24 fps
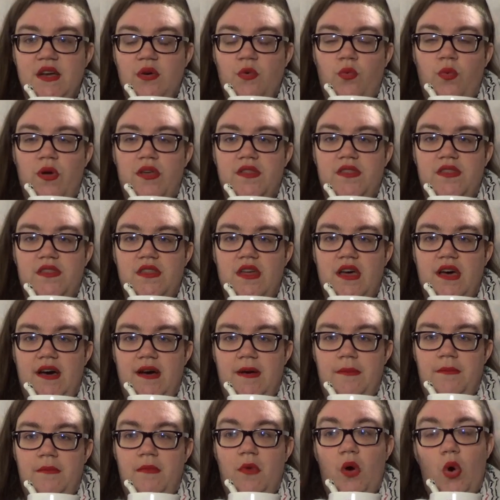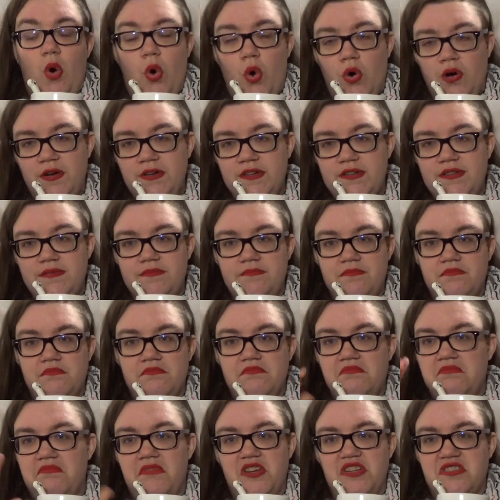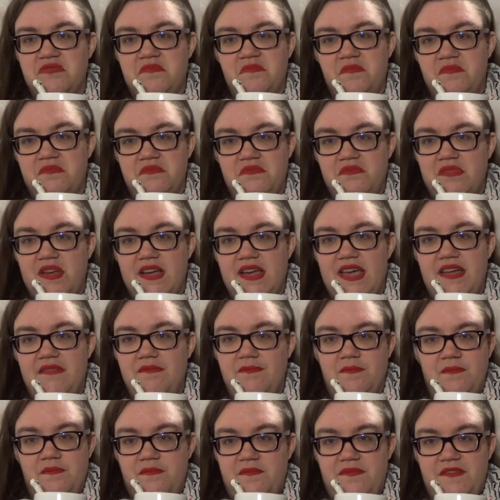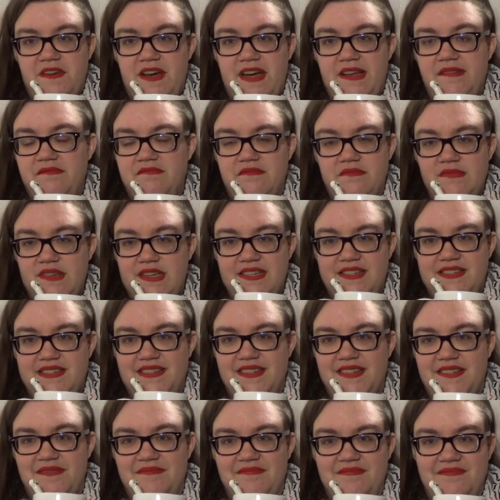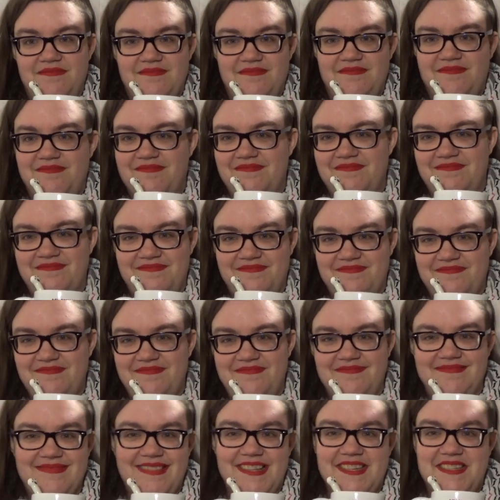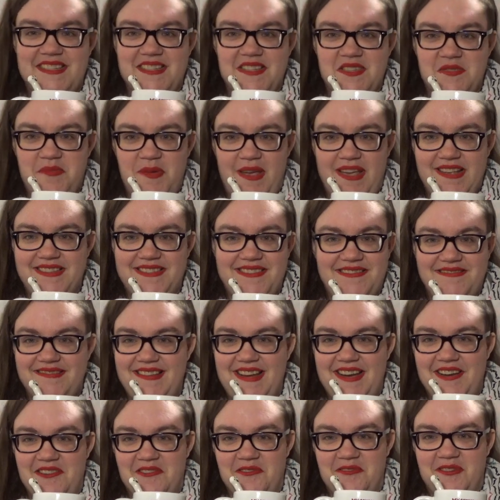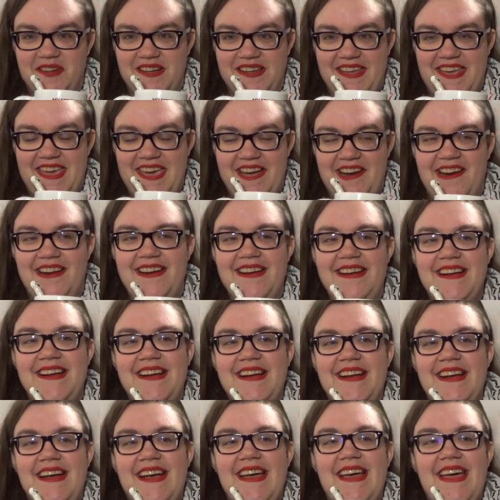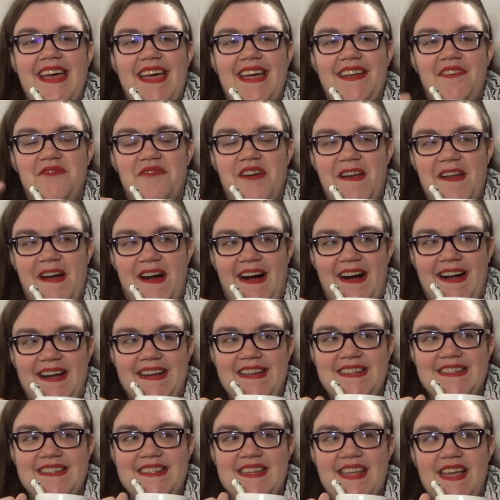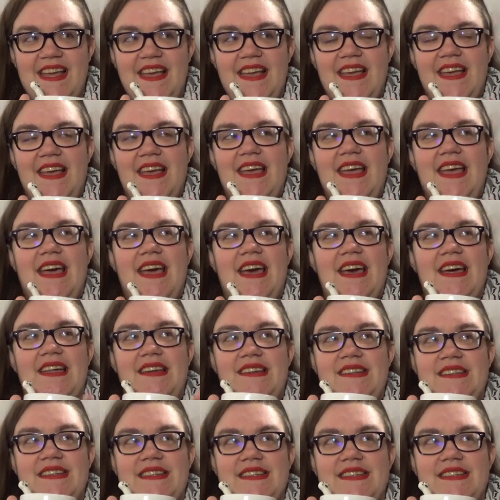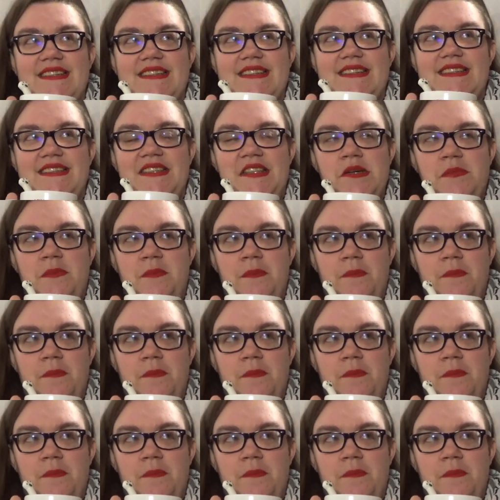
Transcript: with horns, which, again, fine, it's in space, I don't really care, and red eyes. And the